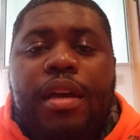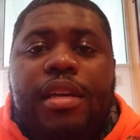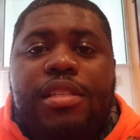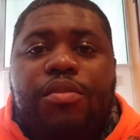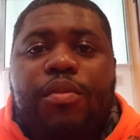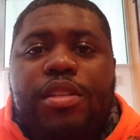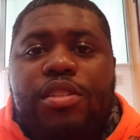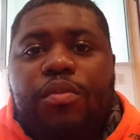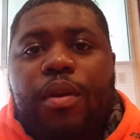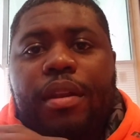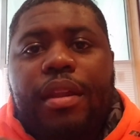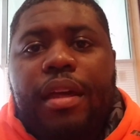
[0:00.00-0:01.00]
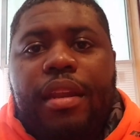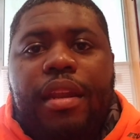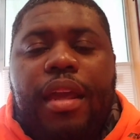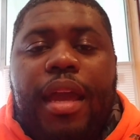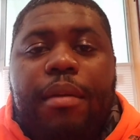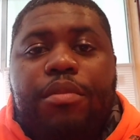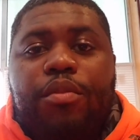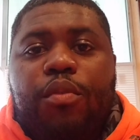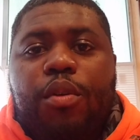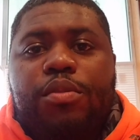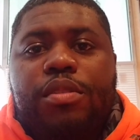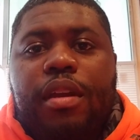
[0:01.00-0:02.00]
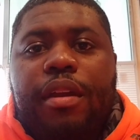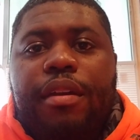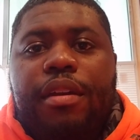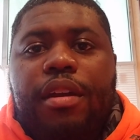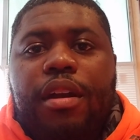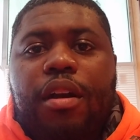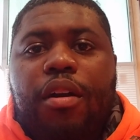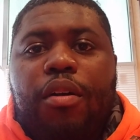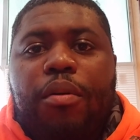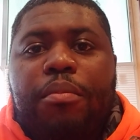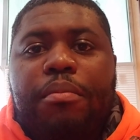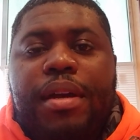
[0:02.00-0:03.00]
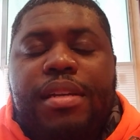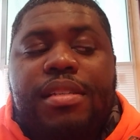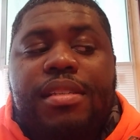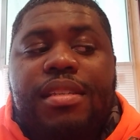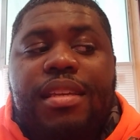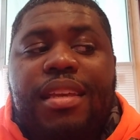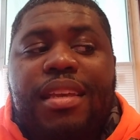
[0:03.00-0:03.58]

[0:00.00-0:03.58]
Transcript: is a restaurant down in the Hampton Roads area called Mezcal,